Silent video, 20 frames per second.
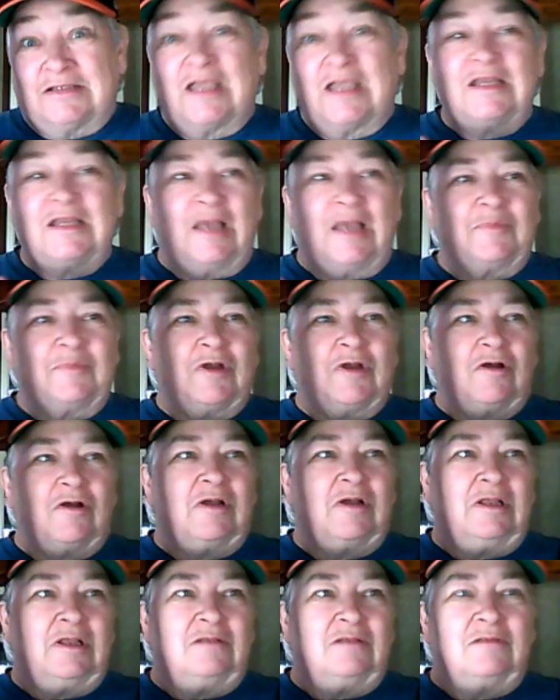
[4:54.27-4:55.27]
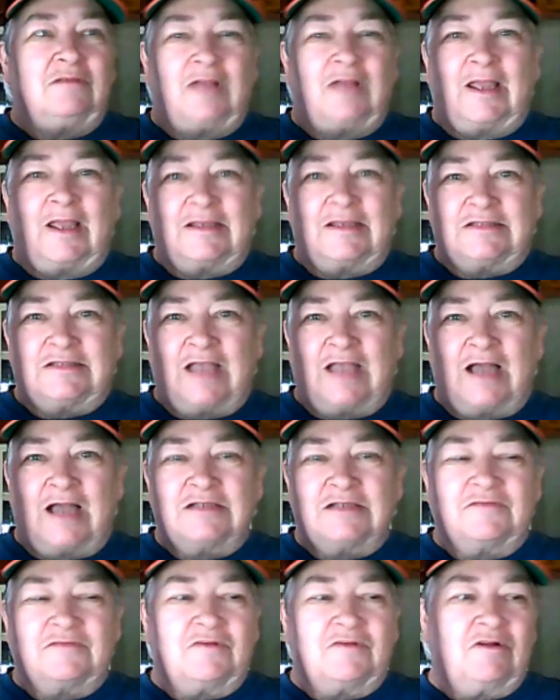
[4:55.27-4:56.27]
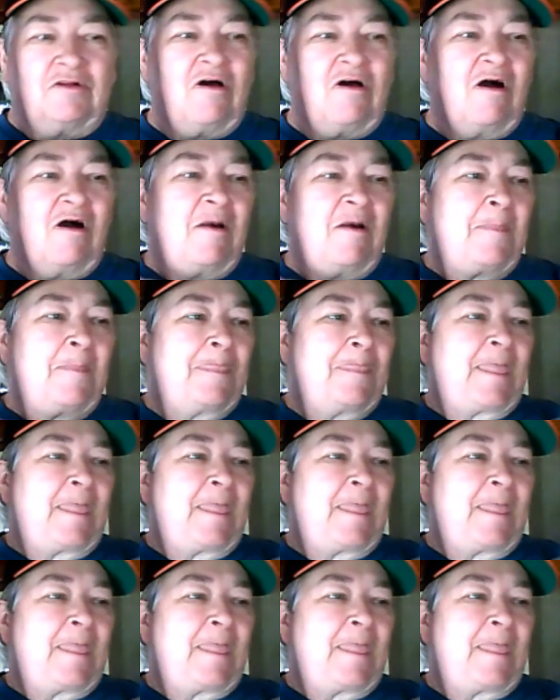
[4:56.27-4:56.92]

kidnapped her in, I guess, the eyes of the law.